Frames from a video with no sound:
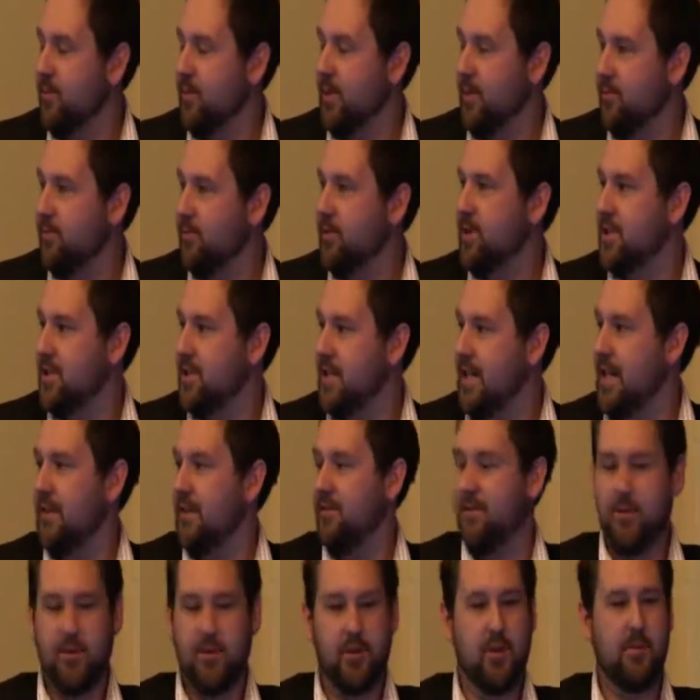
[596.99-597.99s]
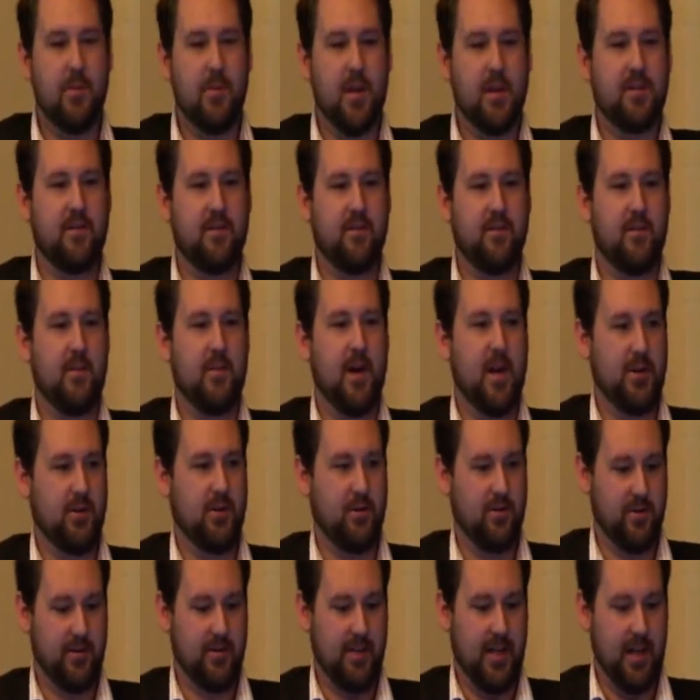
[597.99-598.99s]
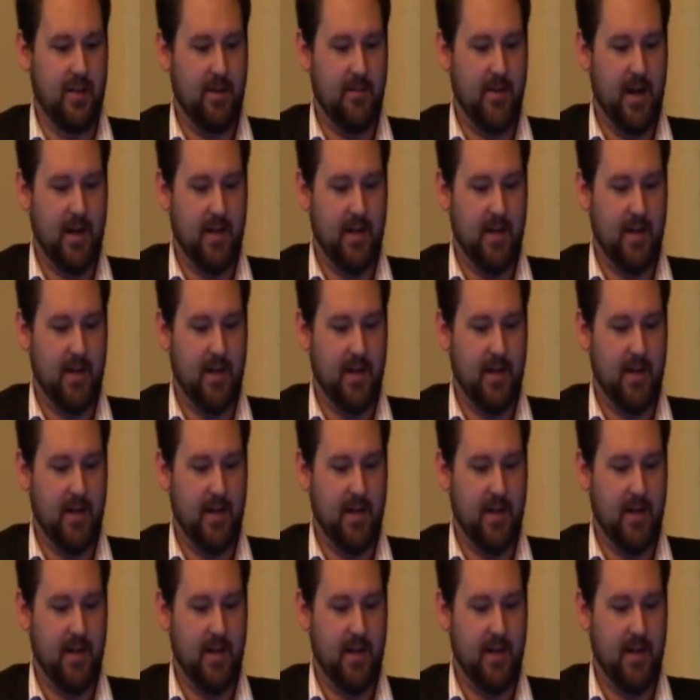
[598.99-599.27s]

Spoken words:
we receive too much information on a daily